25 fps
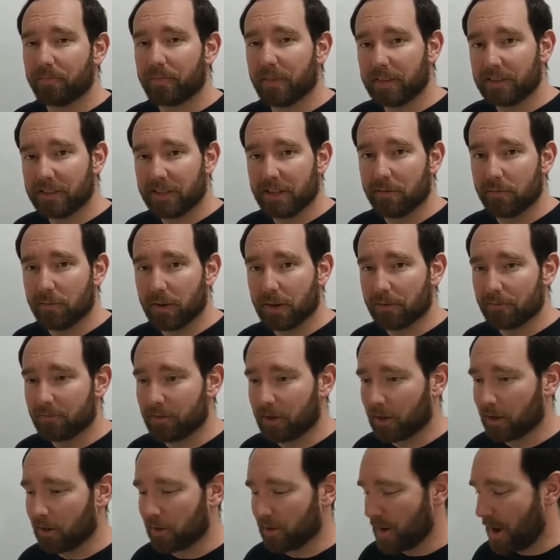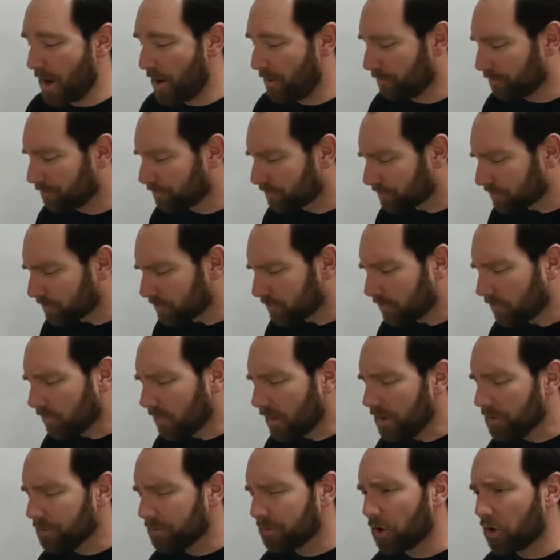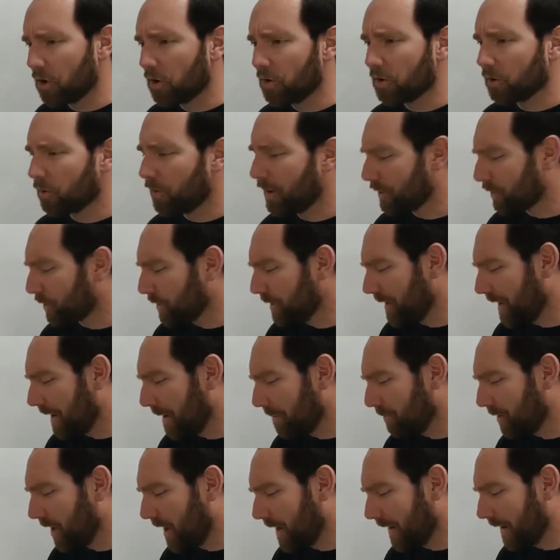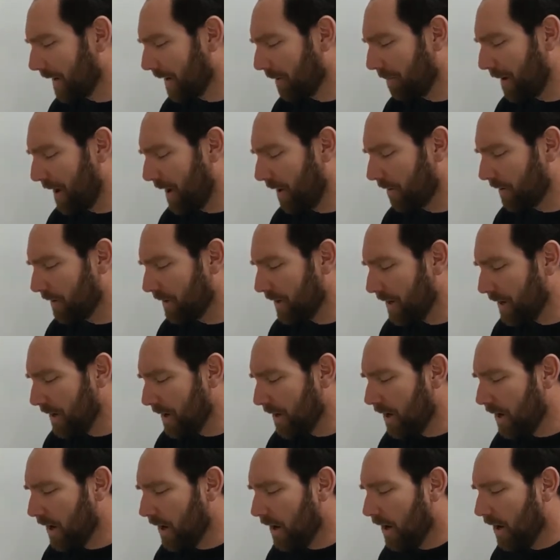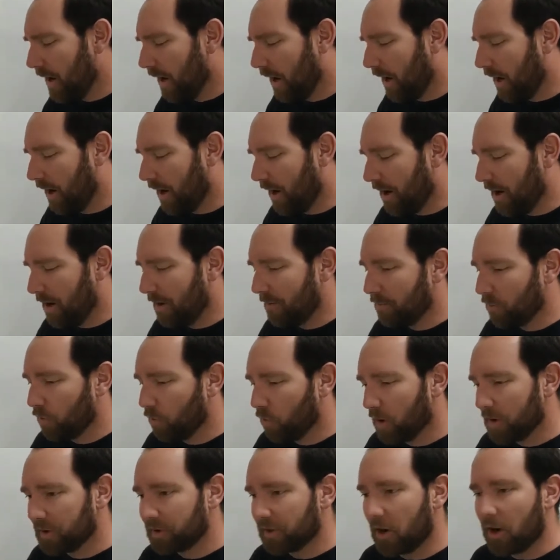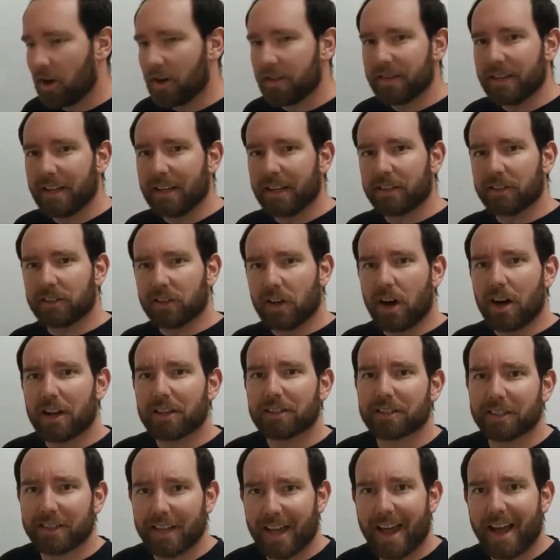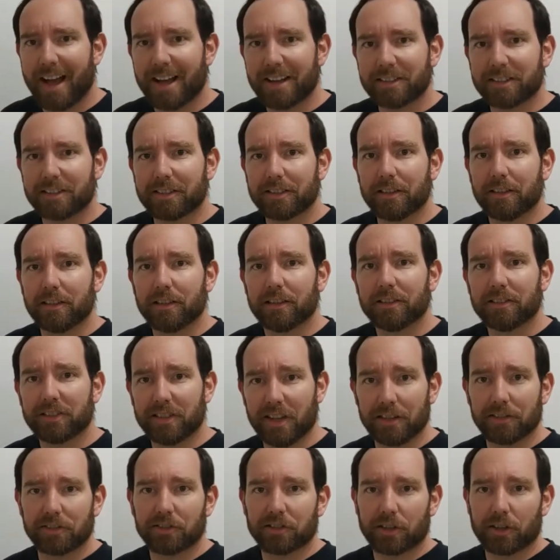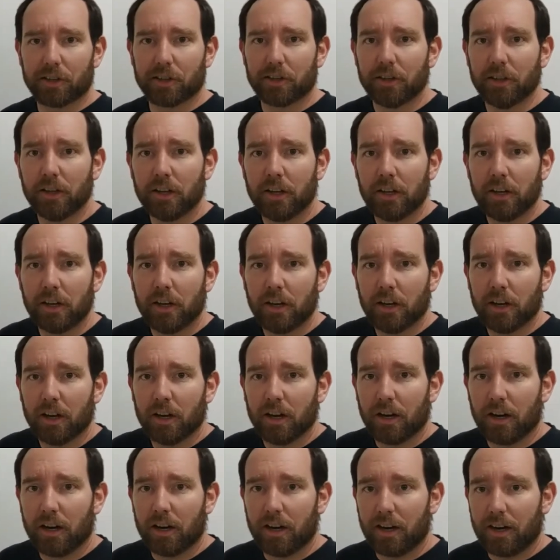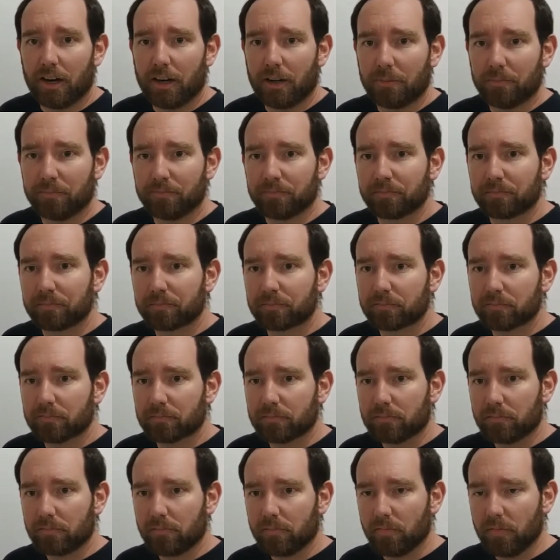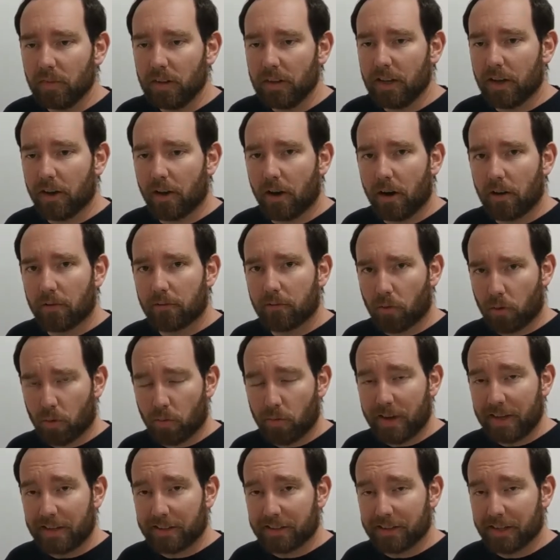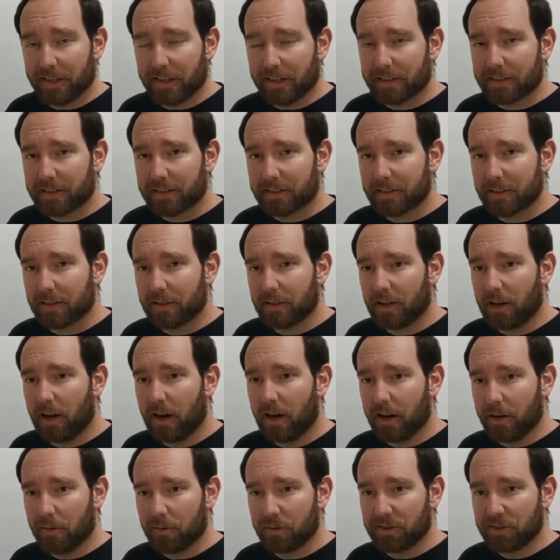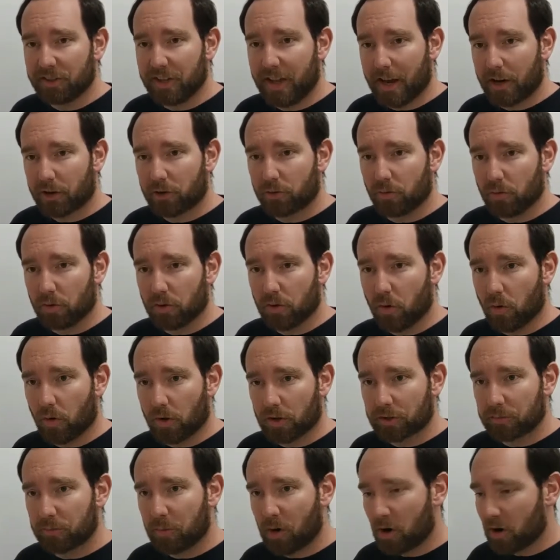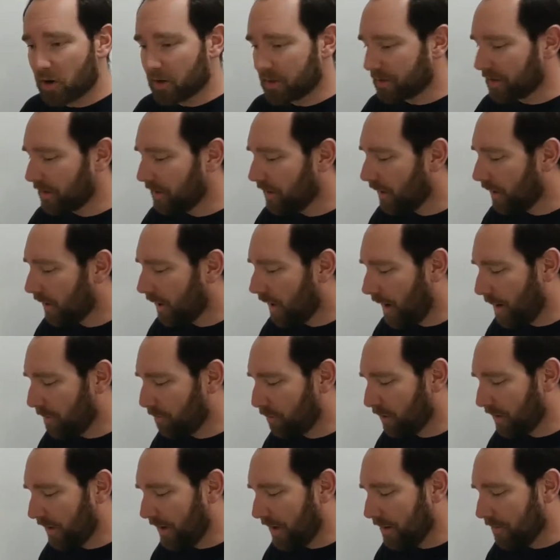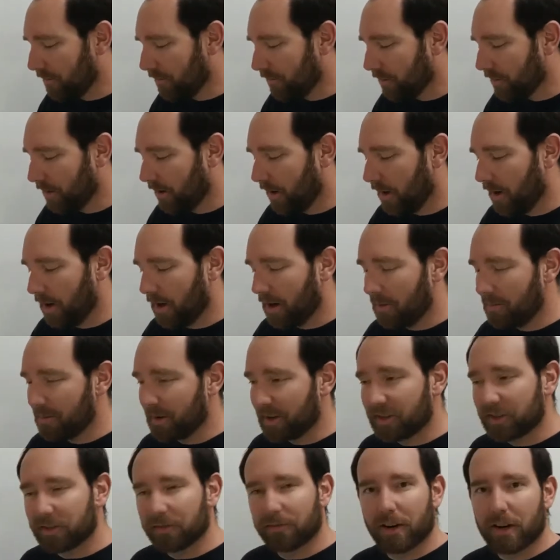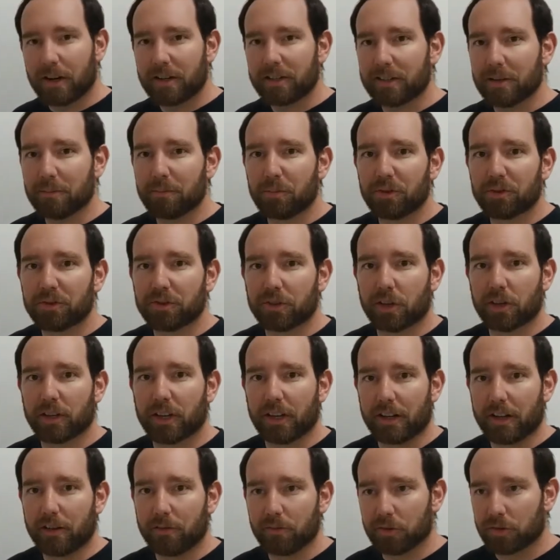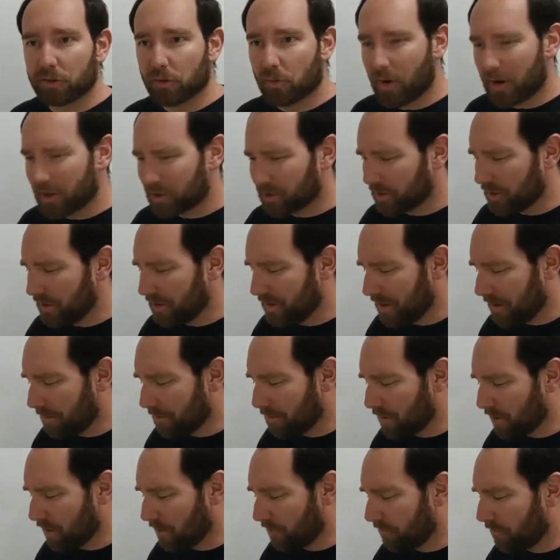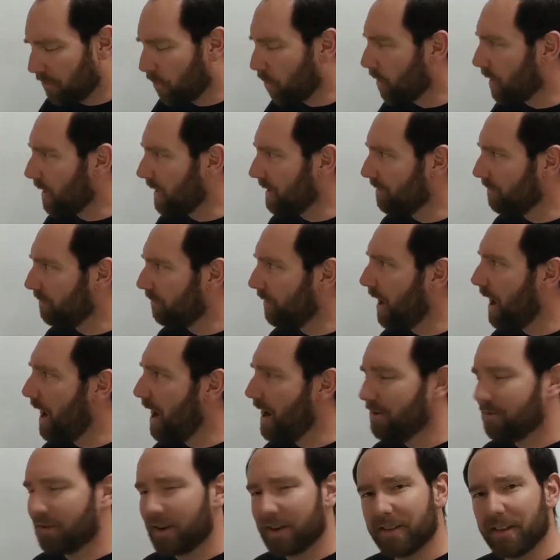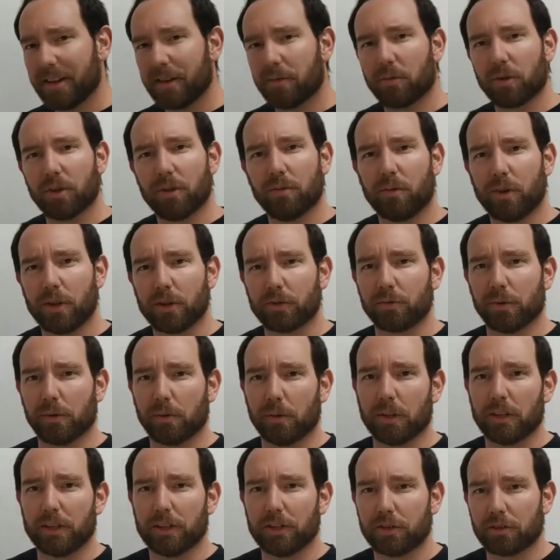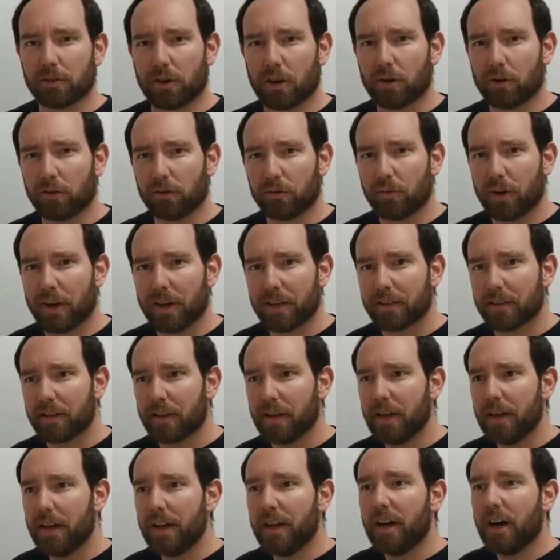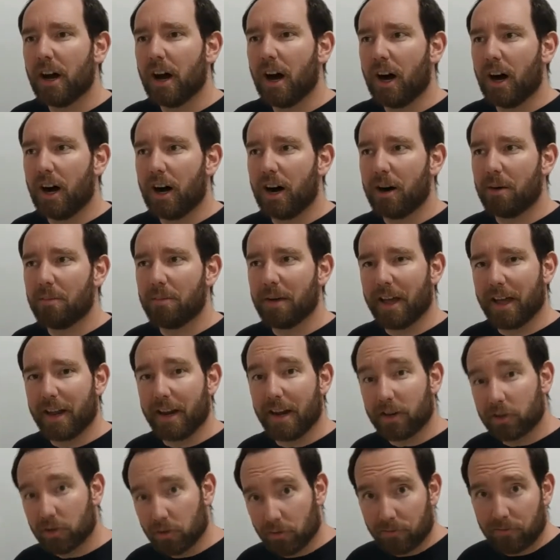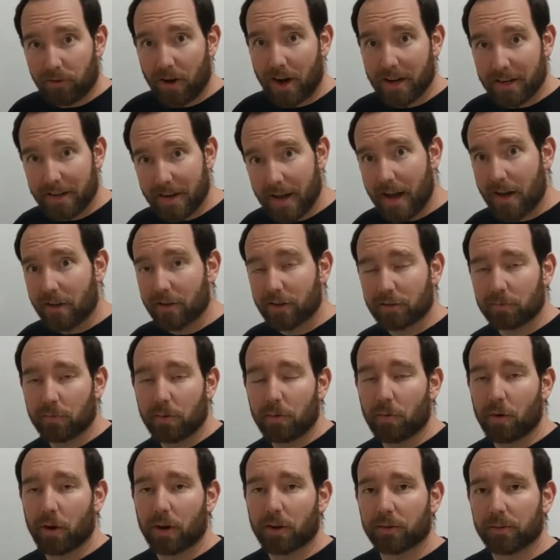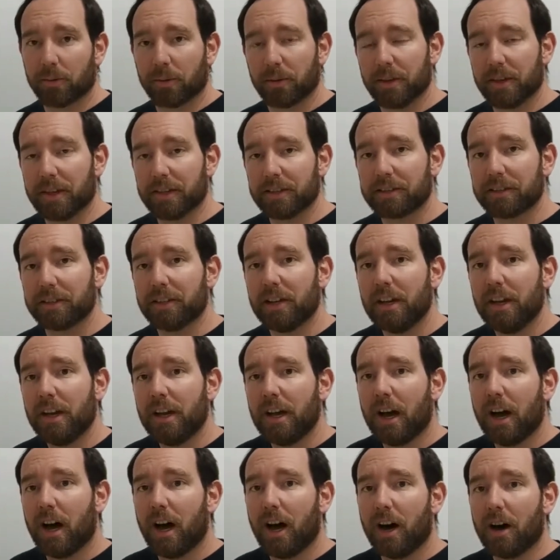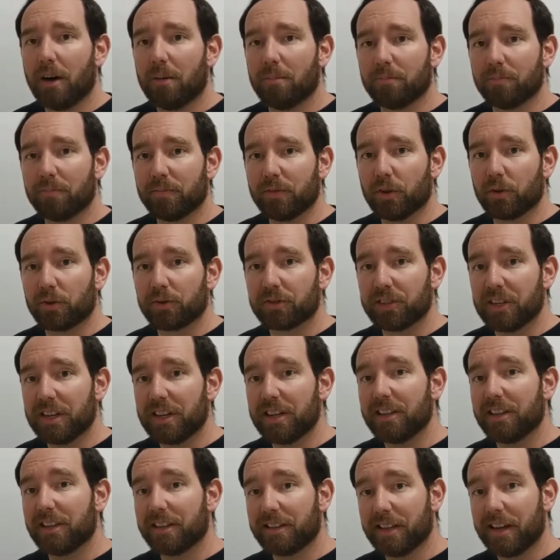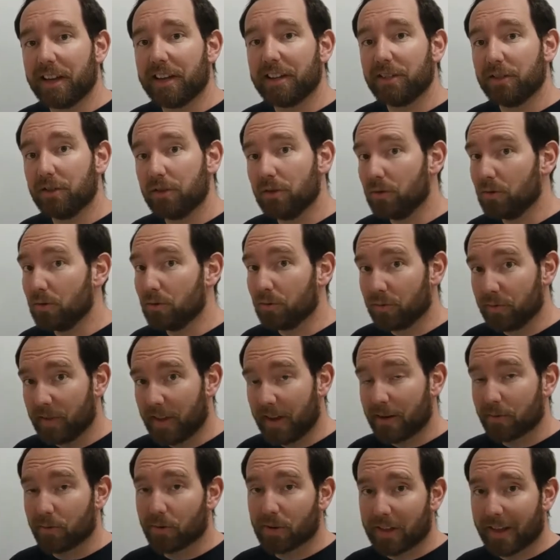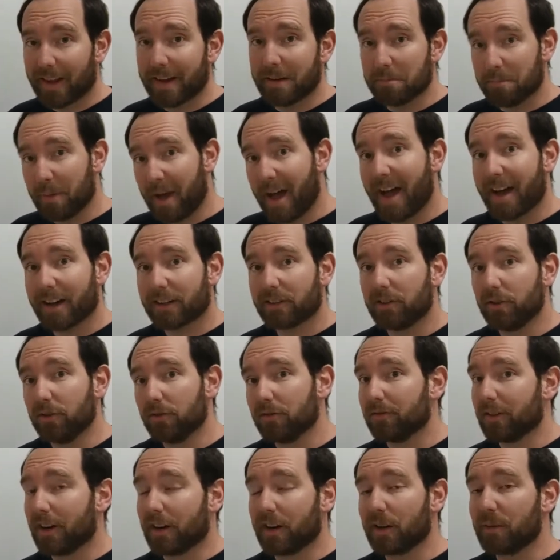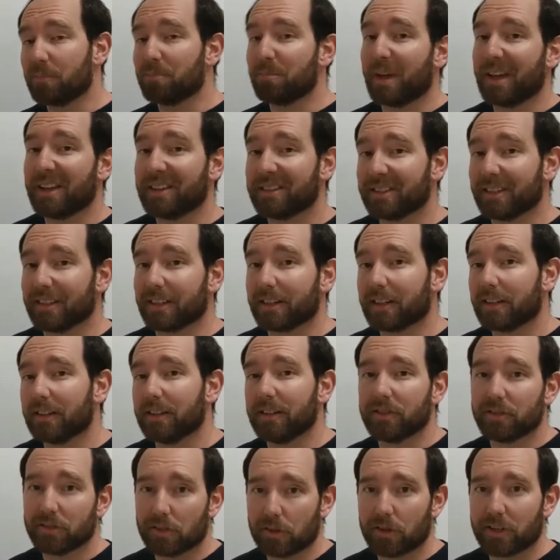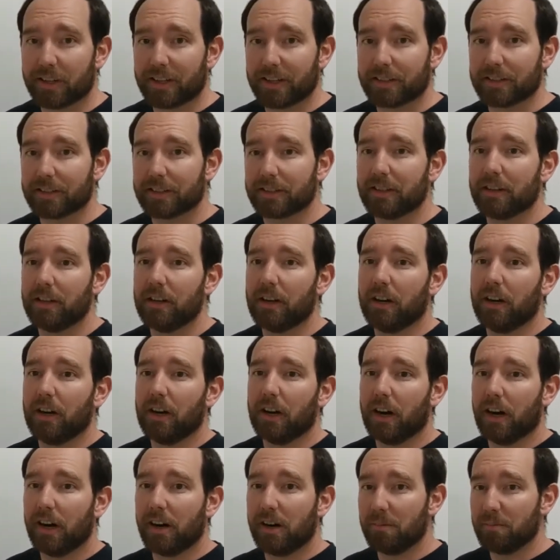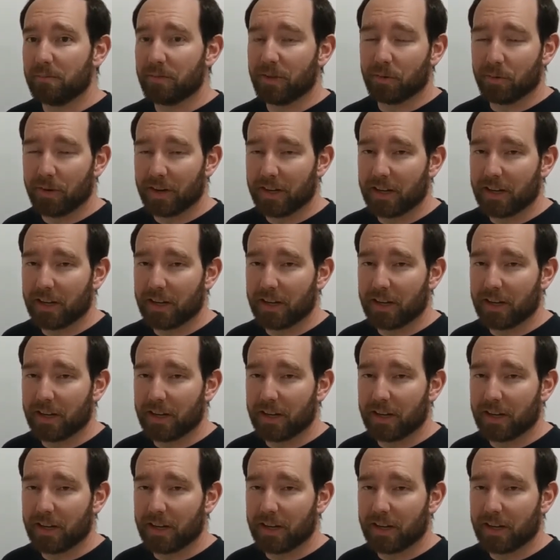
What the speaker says: see if we can figure it out. So the question that I'm talking about was on the exhaust gas sensor. For week 6, it was the actual course part, I believe, and it's a very simple circuit. It was question number 4 and 5, I think, were the ones we really struggled with. And as you'll find out as we work through this, you'll see that they relate back to very basic circuits that we